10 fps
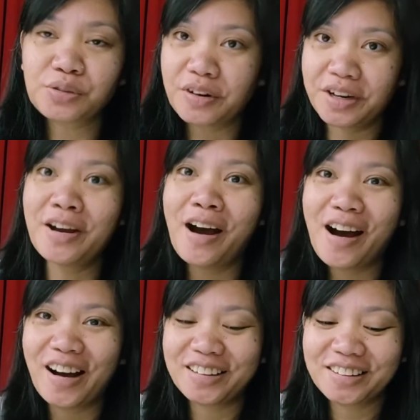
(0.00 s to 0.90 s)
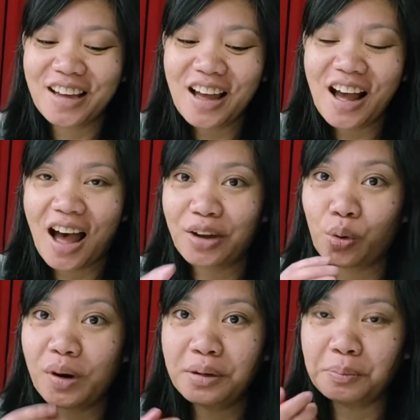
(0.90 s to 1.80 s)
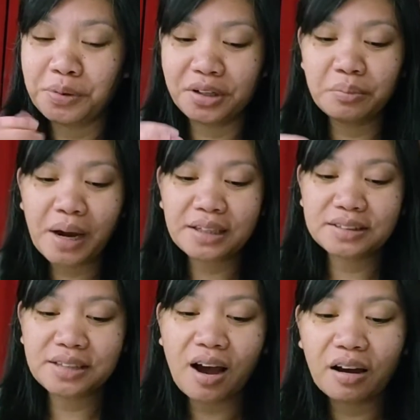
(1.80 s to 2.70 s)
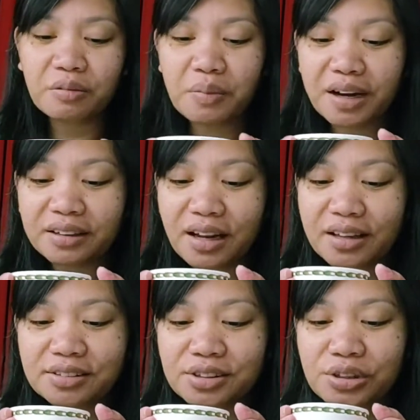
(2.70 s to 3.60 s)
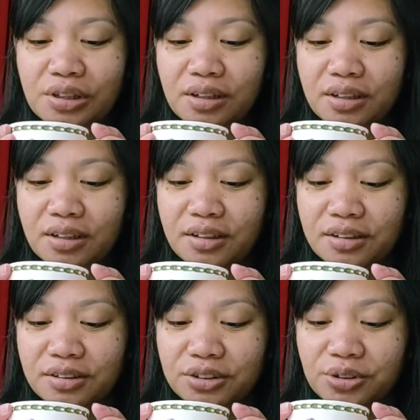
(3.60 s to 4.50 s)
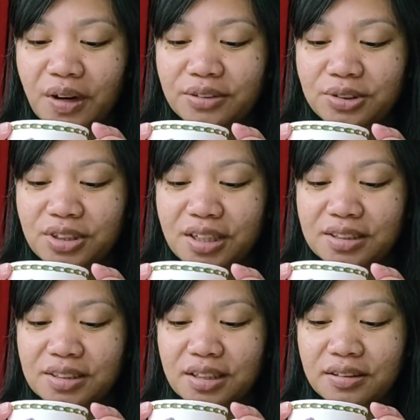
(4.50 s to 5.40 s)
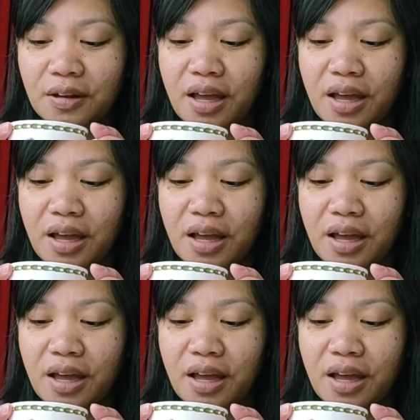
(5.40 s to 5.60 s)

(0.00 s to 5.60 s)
very hot. I don't want to burn my tongue, but let's try to taste it.